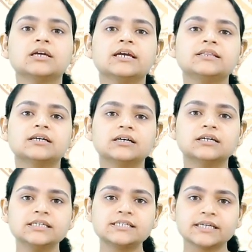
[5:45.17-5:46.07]
In the
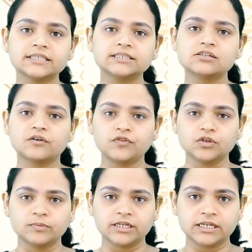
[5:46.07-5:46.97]
early stages of
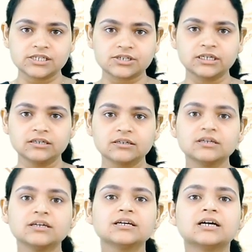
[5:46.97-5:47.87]
human history,
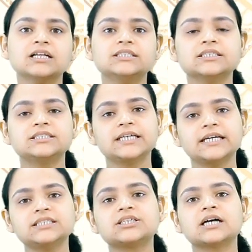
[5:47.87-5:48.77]
culture
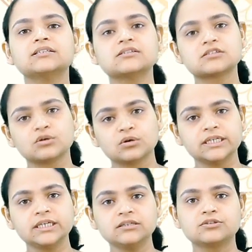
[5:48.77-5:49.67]
changed rather
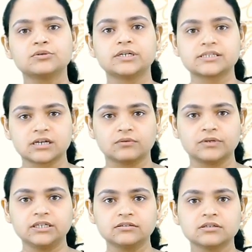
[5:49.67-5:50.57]
slowly through
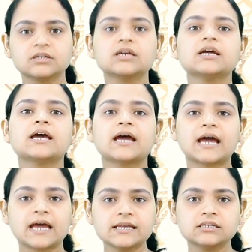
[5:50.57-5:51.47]
discovery.
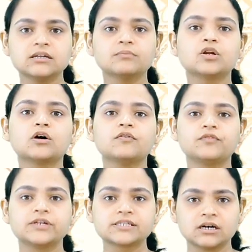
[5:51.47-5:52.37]
As a number of
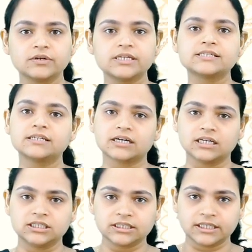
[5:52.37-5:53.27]
discoveries in a
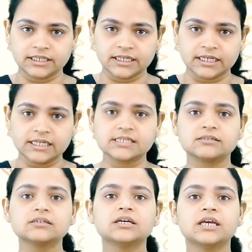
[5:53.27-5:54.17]
culture increased,
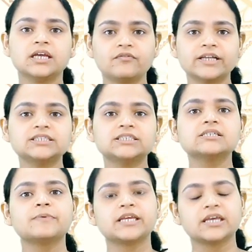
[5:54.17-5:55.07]

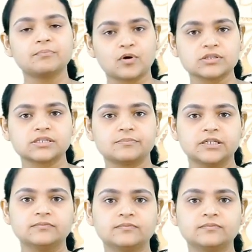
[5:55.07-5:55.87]
inventions became possible.